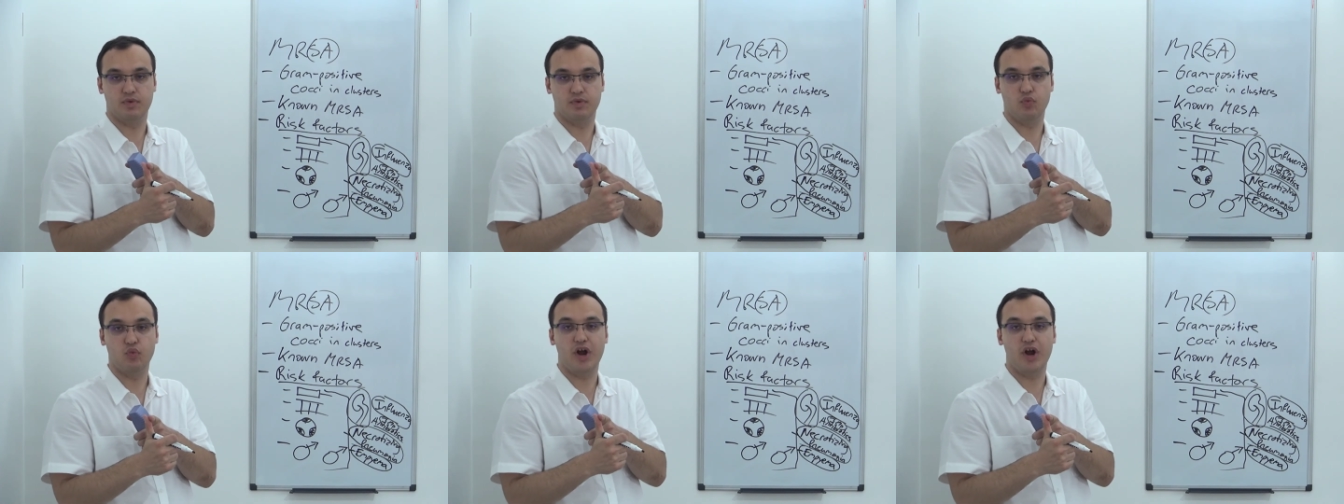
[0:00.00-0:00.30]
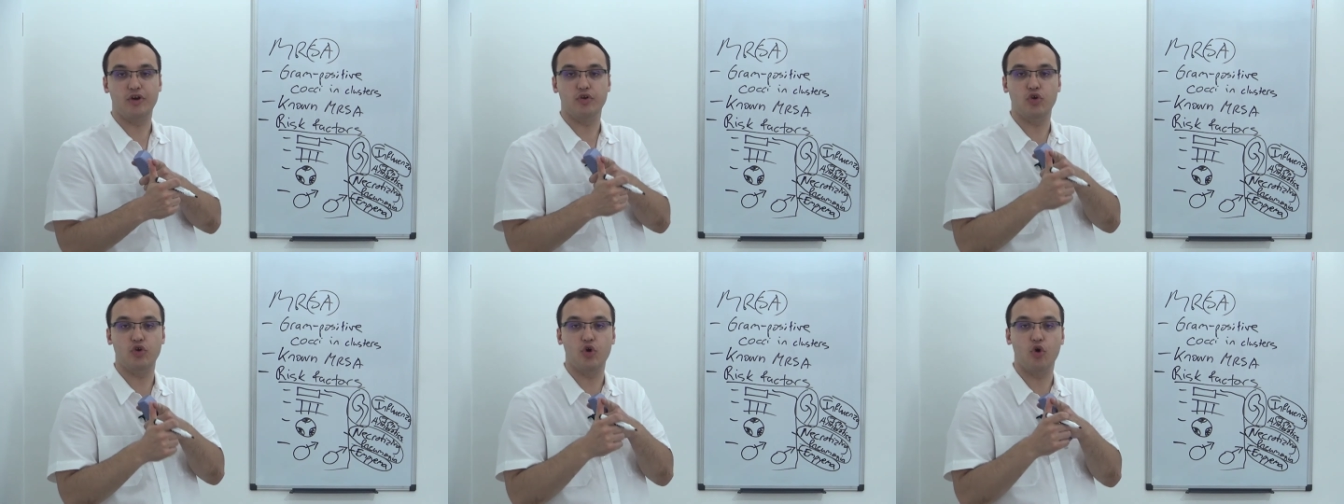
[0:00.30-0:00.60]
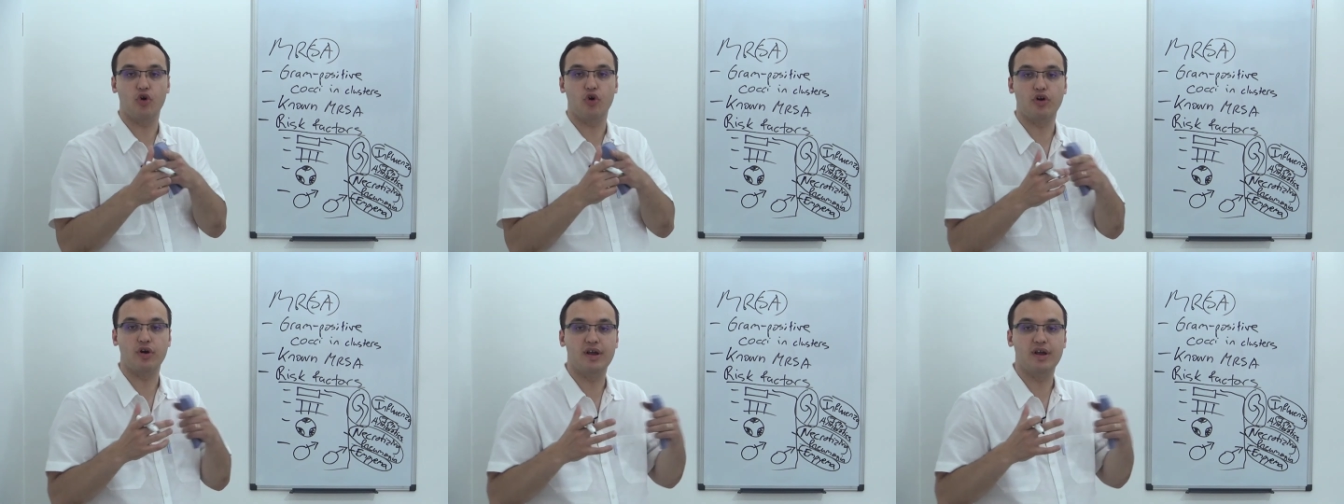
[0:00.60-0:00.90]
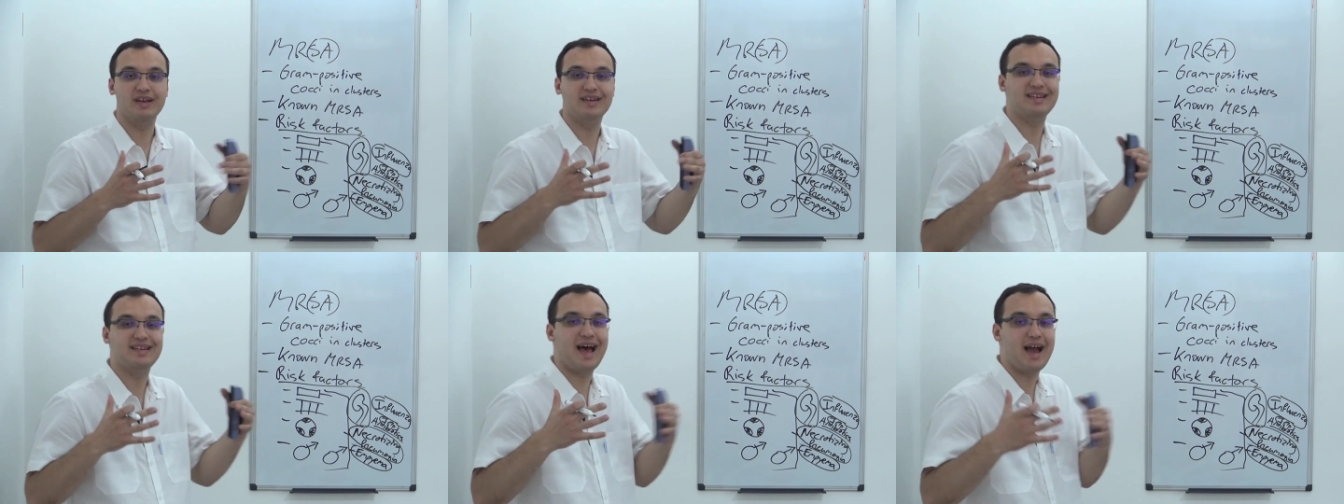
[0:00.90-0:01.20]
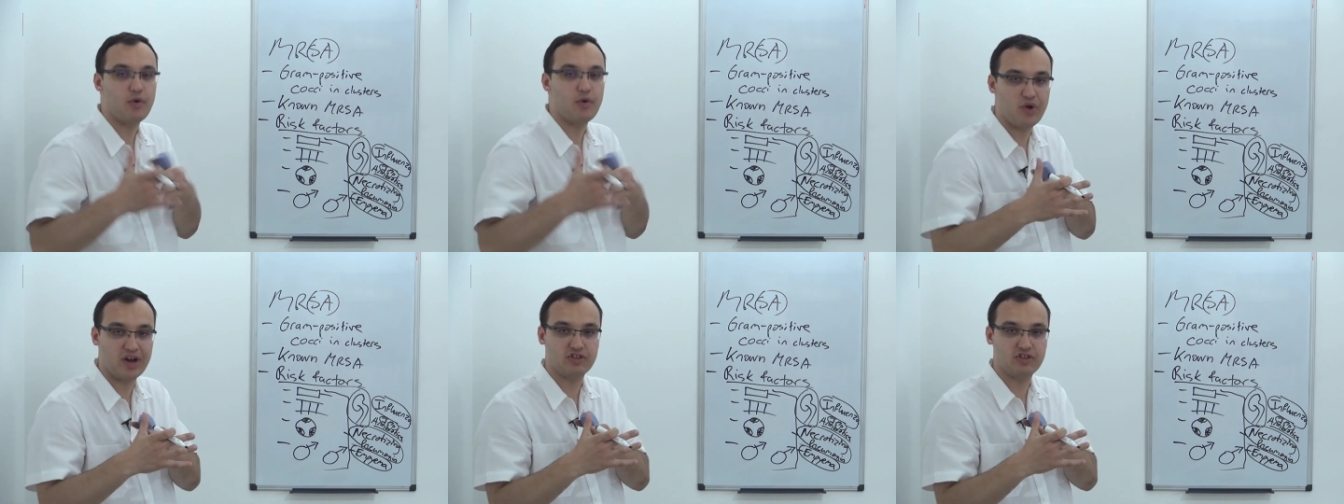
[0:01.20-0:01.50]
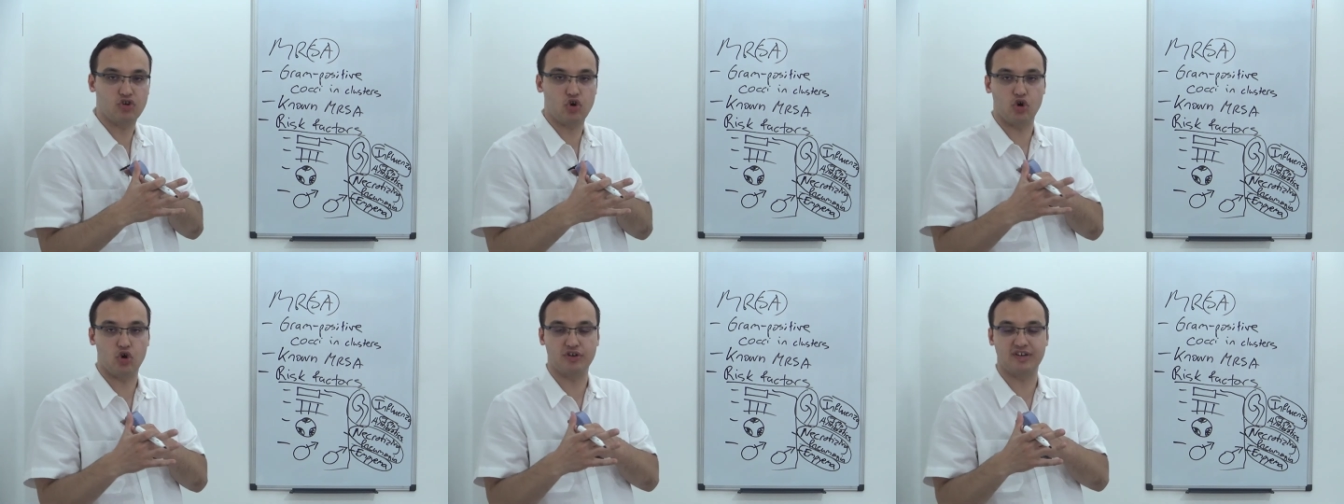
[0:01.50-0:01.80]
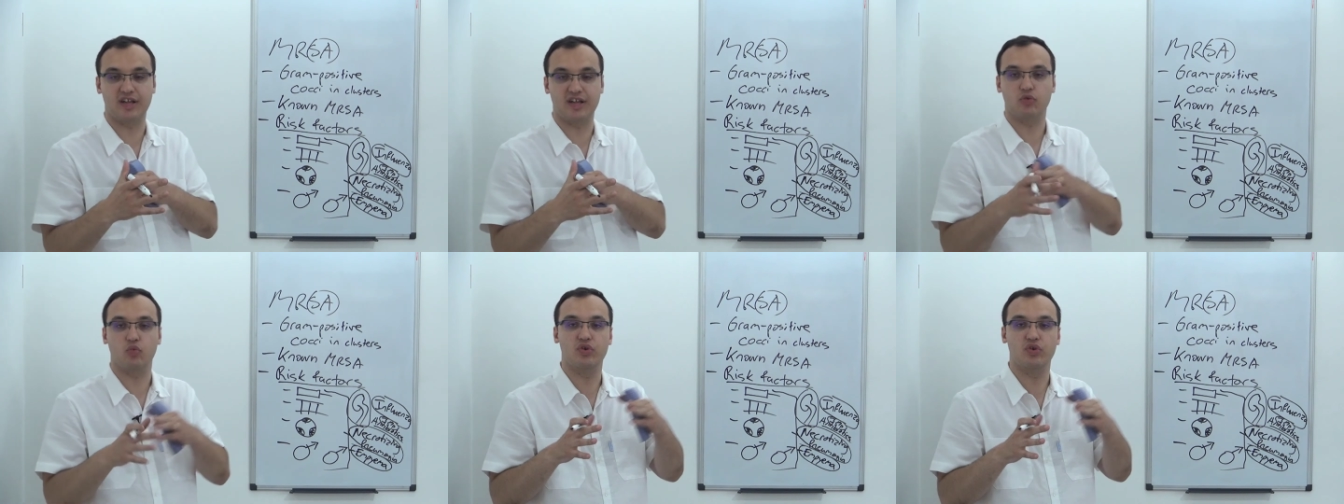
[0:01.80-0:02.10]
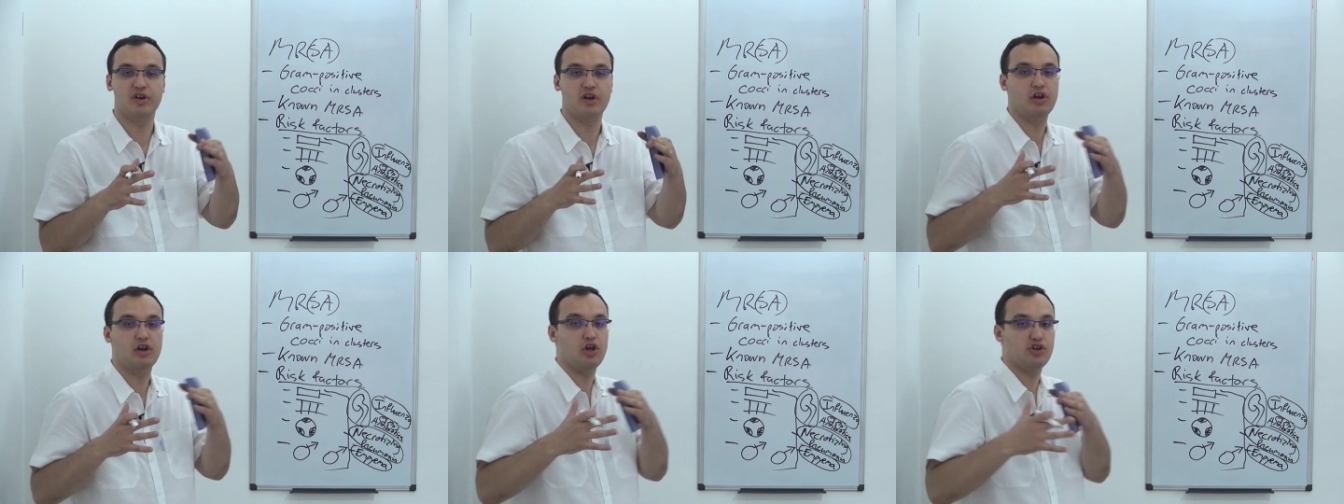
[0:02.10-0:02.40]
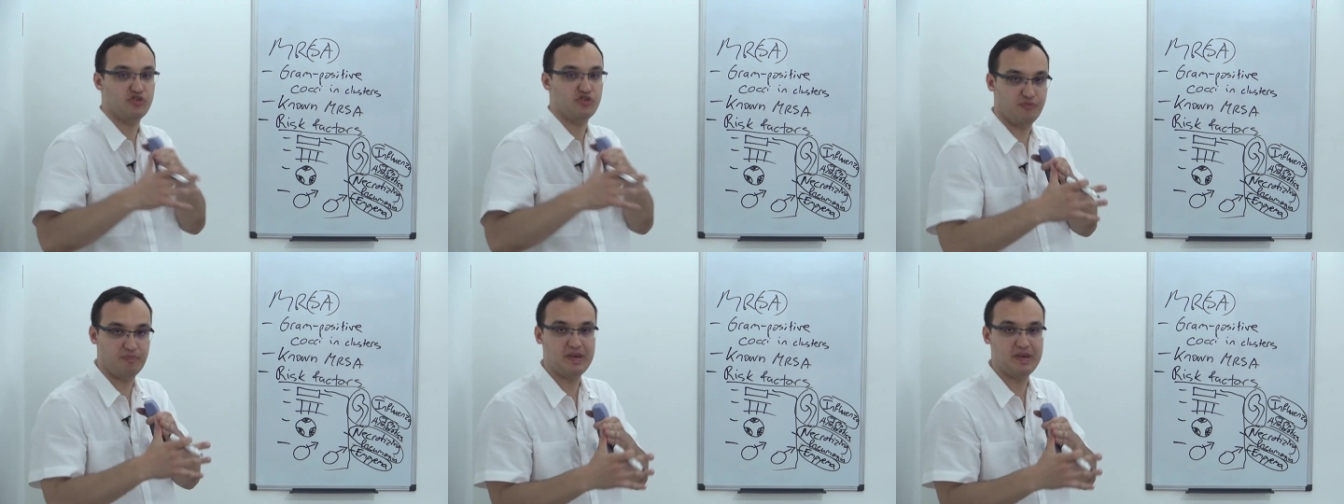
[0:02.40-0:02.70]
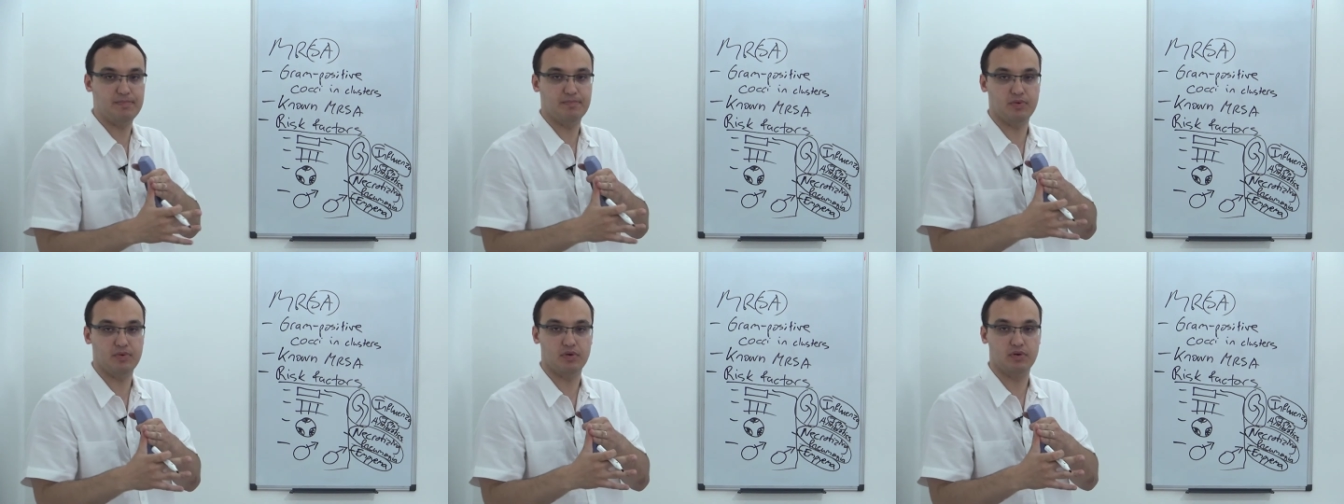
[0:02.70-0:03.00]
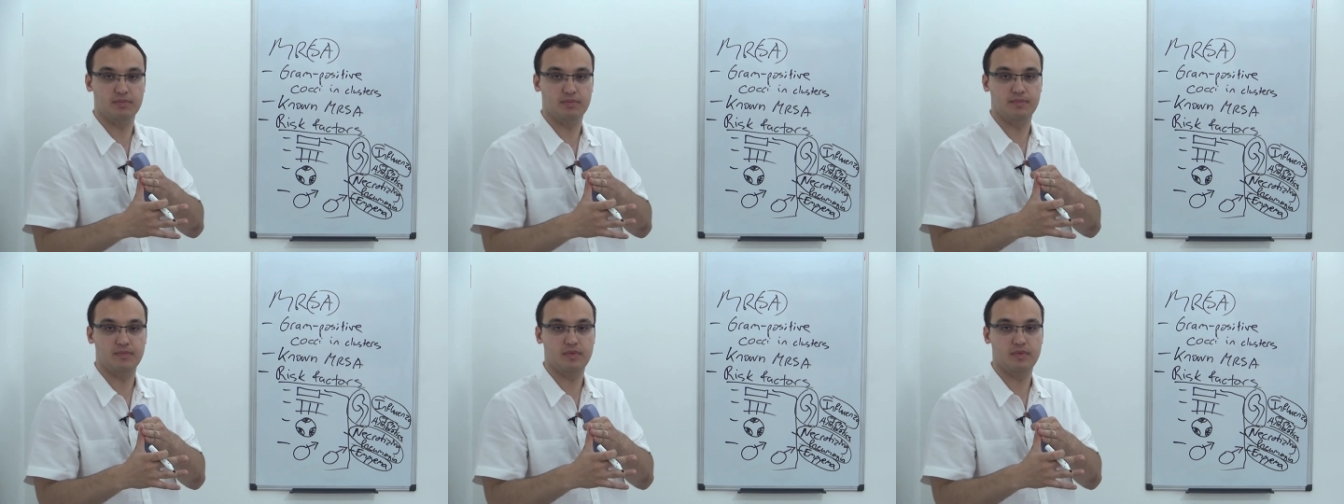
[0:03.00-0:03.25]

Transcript: where you are in direct contact with a lot of people?